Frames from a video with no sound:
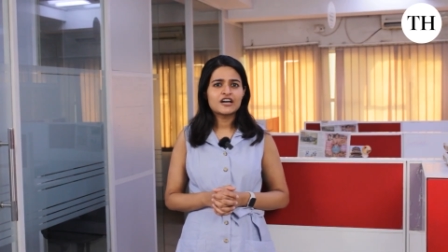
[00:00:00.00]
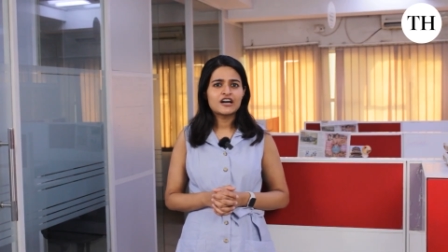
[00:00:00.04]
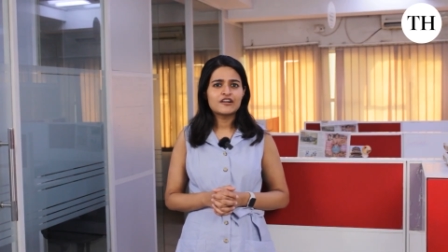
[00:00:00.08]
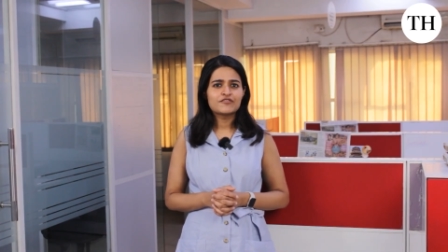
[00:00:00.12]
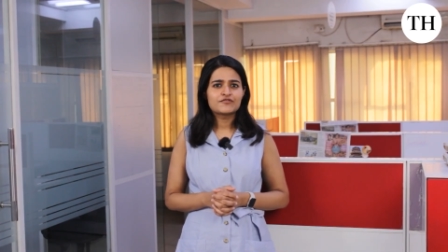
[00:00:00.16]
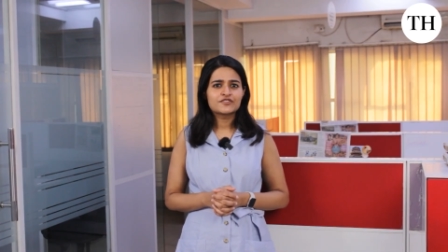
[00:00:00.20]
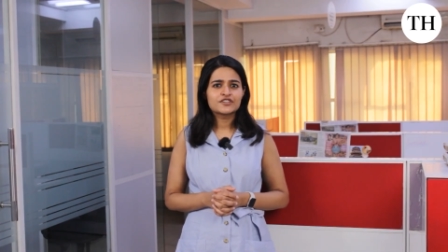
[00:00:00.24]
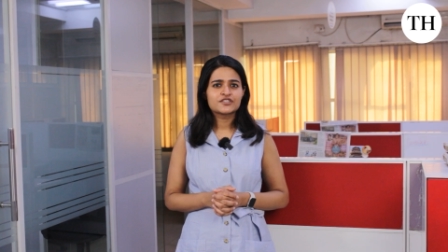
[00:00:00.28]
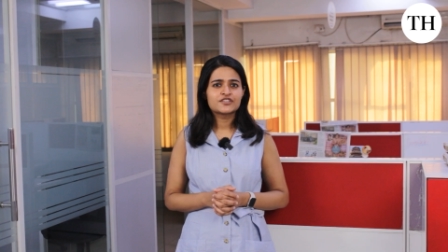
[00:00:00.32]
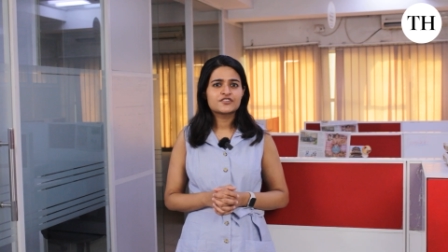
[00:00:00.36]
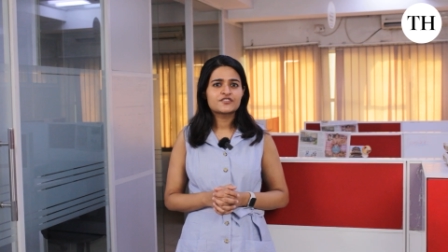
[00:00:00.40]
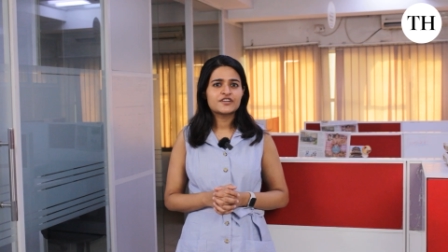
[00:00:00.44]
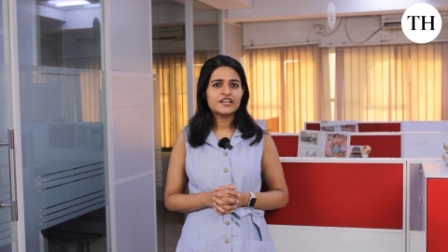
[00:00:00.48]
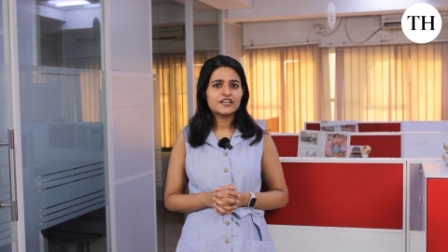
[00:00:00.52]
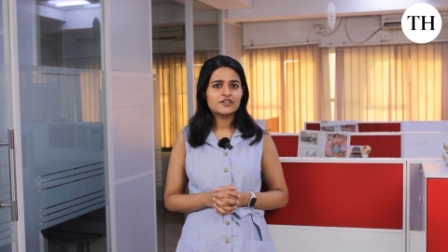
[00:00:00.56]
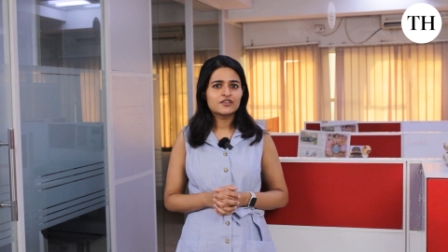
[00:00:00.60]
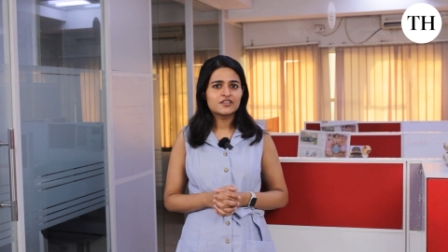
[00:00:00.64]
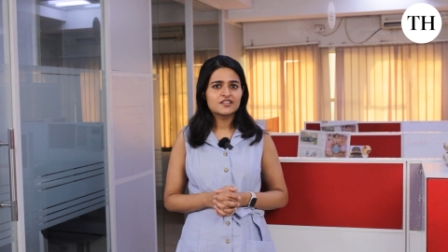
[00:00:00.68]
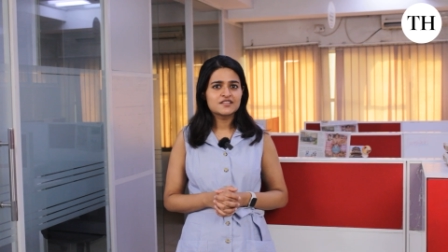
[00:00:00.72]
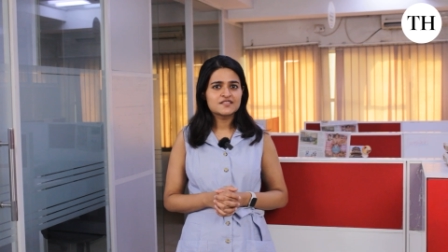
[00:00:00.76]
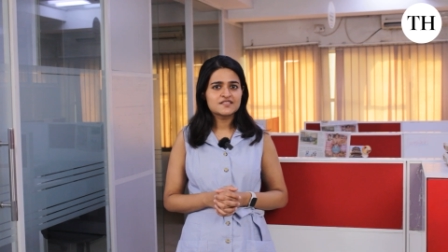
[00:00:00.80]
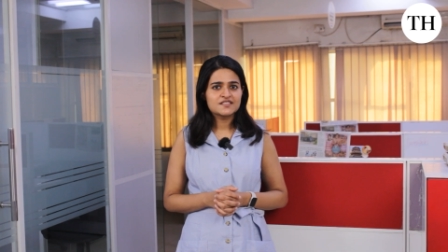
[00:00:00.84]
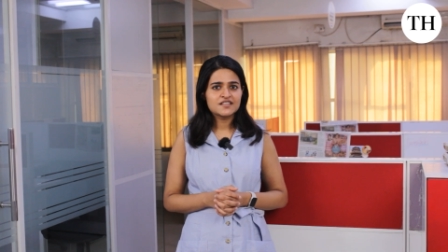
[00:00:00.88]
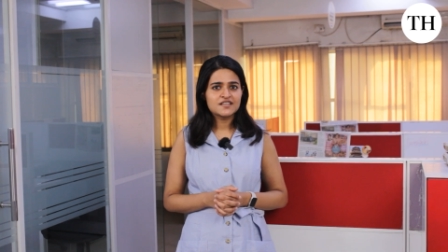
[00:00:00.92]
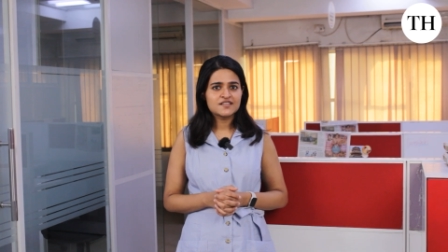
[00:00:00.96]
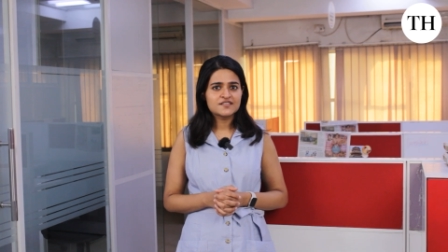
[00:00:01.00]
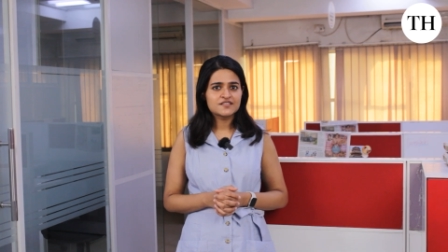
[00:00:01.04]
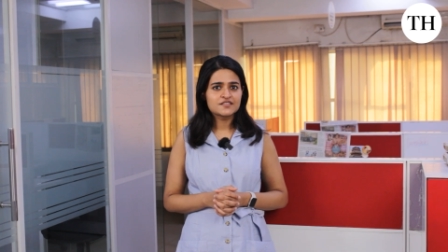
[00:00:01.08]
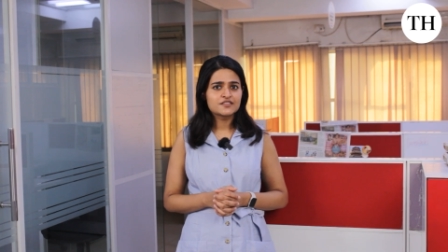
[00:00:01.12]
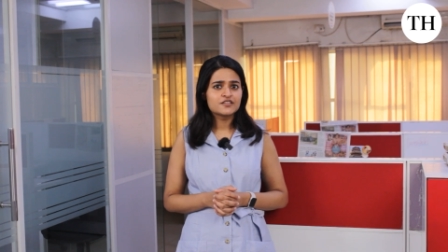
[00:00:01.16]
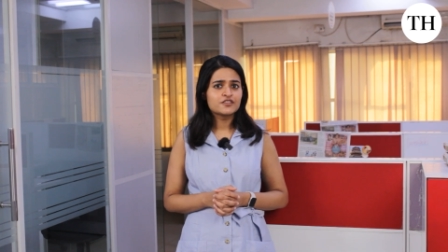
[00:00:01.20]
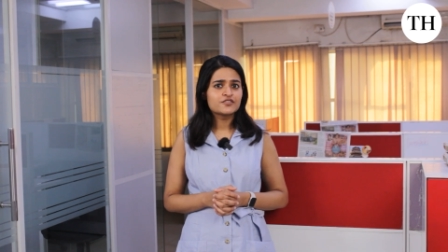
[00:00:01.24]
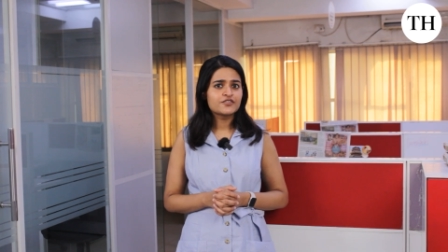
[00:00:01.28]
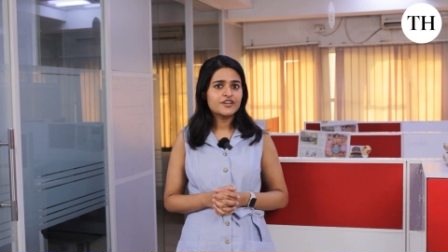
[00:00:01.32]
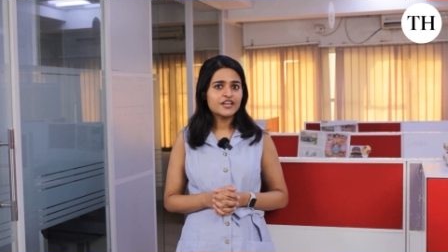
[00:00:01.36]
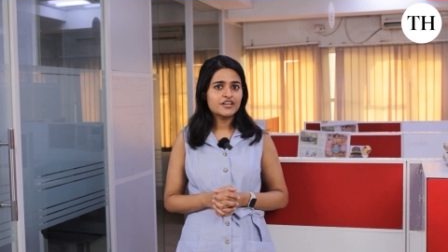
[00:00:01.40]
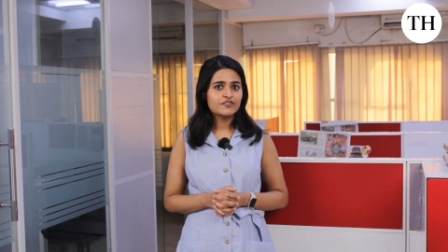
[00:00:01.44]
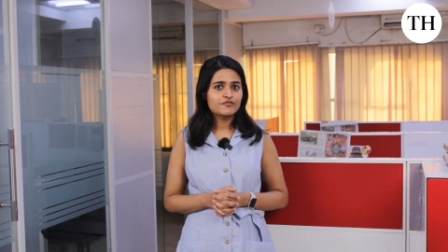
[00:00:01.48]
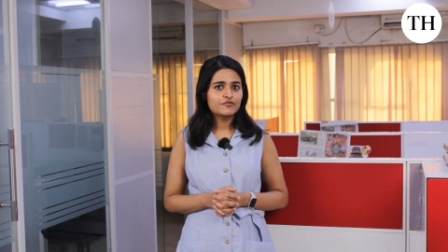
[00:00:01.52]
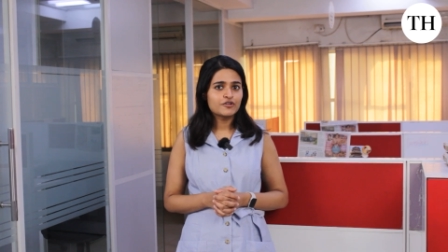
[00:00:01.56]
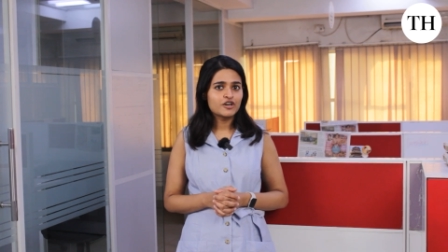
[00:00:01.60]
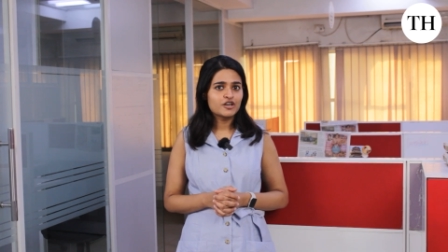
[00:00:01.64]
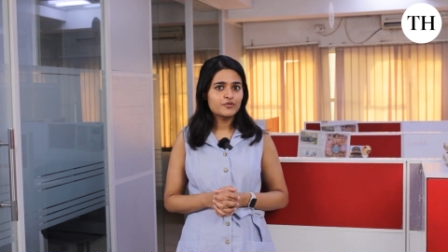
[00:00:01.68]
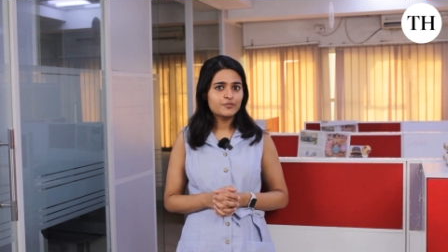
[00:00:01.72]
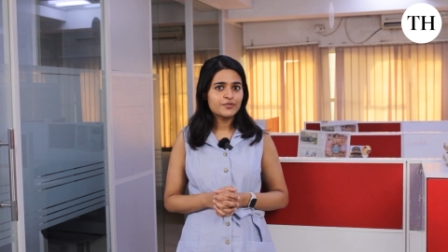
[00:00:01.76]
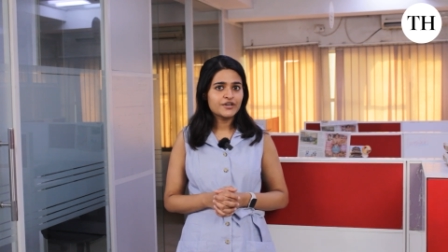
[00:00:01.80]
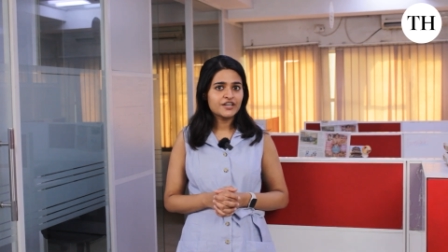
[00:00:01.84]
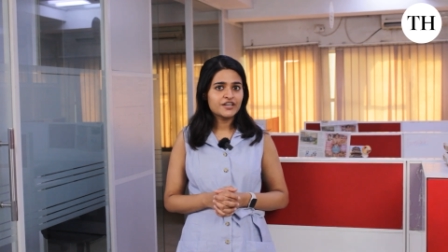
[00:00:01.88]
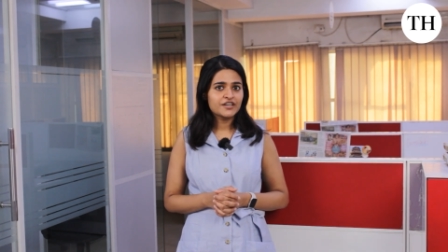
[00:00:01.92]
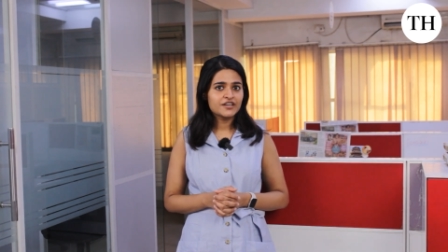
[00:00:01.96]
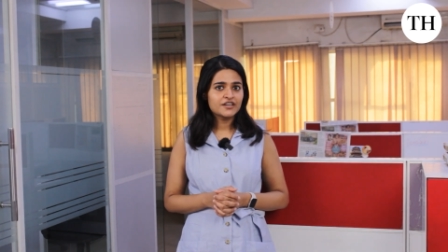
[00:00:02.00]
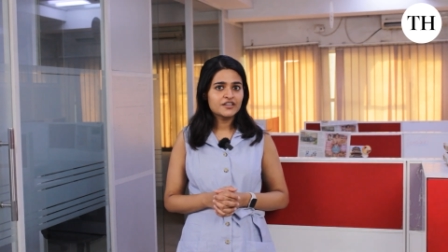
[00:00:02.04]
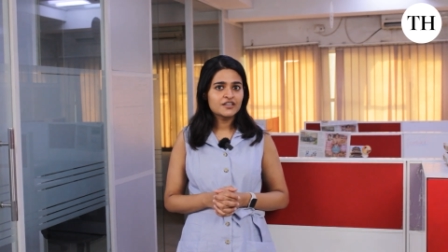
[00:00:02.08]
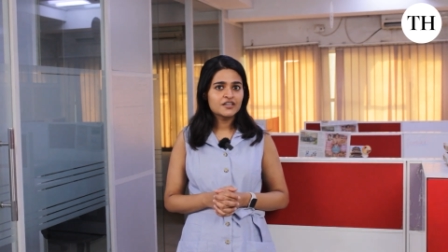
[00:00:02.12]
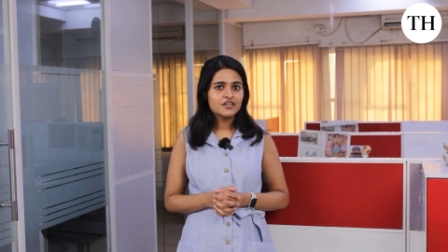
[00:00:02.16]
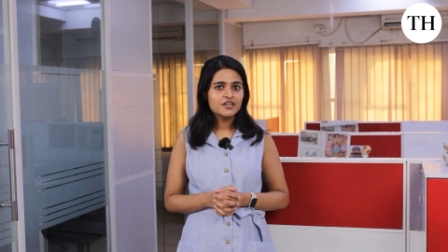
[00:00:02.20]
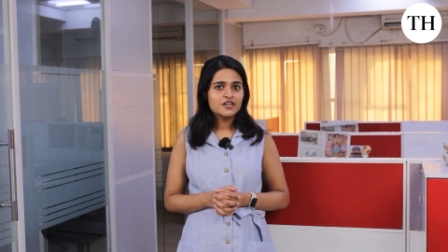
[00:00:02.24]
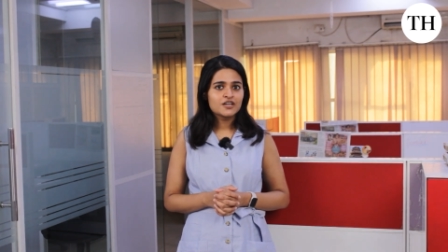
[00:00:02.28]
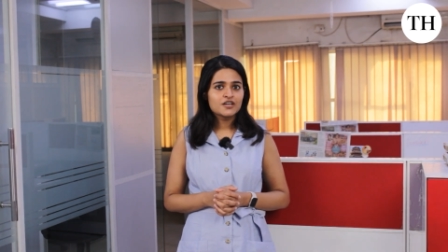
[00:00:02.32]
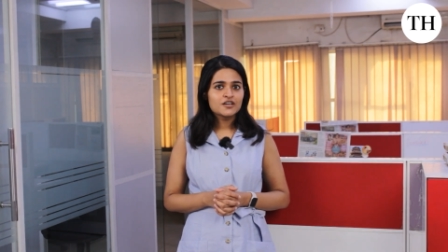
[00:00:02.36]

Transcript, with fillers: after the regular seasonal rainfall period,